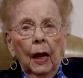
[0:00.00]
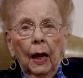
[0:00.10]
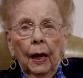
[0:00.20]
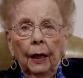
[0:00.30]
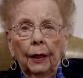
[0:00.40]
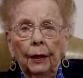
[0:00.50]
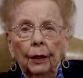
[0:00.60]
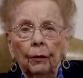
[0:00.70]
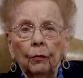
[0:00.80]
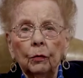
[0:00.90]
and
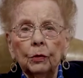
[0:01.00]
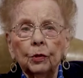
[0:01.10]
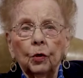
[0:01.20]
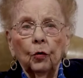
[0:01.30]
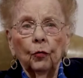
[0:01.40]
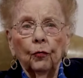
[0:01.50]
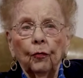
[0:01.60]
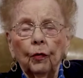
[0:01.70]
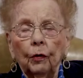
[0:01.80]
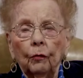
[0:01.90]
was to go to
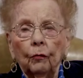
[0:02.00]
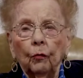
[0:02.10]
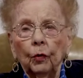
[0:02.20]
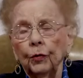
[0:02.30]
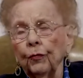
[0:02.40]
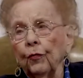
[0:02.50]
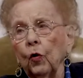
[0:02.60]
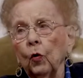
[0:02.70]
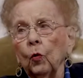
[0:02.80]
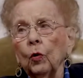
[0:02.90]
and went to
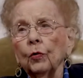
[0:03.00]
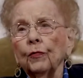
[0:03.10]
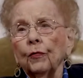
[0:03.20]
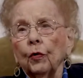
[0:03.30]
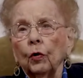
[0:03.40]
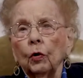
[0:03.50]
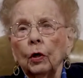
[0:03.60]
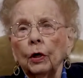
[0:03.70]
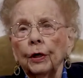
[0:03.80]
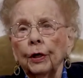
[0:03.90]
Fort Worth for
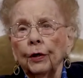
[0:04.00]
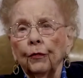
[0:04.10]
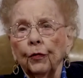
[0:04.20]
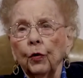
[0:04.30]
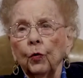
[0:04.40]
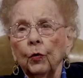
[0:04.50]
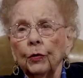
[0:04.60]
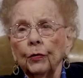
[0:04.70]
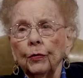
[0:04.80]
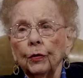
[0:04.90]
an interview
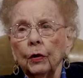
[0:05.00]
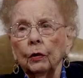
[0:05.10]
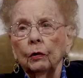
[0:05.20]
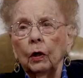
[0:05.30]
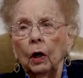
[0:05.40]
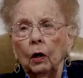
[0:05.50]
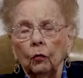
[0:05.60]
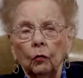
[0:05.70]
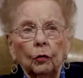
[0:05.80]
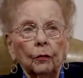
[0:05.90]
with
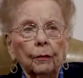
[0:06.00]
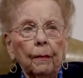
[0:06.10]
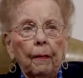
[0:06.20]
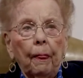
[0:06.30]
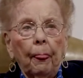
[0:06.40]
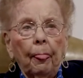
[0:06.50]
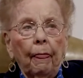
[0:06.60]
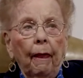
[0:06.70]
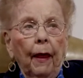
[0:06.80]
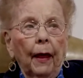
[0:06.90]
Cochran,
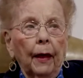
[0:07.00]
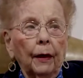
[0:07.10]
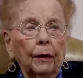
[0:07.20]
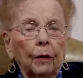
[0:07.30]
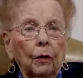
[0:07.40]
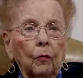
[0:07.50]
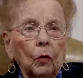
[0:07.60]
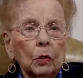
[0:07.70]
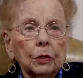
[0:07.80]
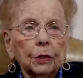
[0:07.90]
and
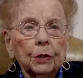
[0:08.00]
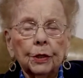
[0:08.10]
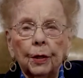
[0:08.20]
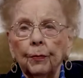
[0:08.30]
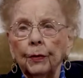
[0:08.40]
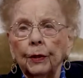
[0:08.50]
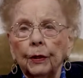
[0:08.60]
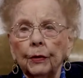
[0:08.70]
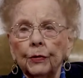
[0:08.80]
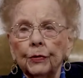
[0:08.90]
was accepted
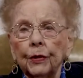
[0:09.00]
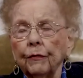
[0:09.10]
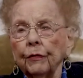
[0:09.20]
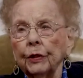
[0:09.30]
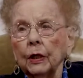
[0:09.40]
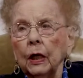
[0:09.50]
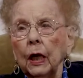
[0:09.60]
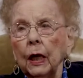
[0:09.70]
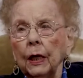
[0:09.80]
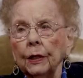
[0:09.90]
in the 7th
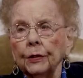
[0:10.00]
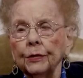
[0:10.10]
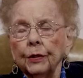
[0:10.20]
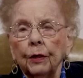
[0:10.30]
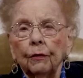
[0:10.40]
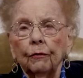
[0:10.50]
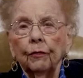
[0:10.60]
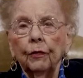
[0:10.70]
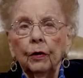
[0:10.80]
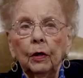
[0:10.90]
class of
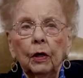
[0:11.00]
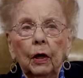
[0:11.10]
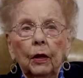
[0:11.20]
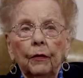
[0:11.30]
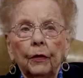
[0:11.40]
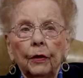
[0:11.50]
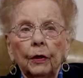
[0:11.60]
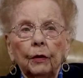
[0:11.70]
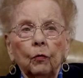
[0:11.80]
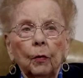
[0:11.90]

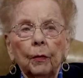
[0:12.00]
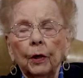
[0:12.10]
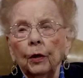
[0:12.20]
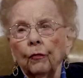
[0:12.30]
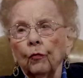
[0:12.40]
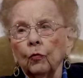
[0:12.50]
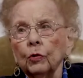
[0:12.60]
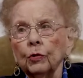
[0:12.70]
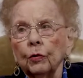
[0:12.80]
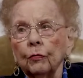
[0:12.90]
the Women Airforce
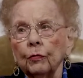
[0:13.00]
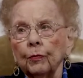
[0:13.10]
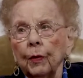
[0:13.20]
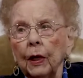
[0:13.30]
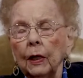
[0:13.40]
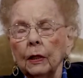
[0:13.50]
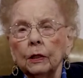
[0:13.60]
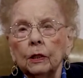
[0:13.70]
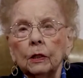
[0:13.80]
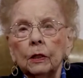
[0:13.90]
Service Pilots.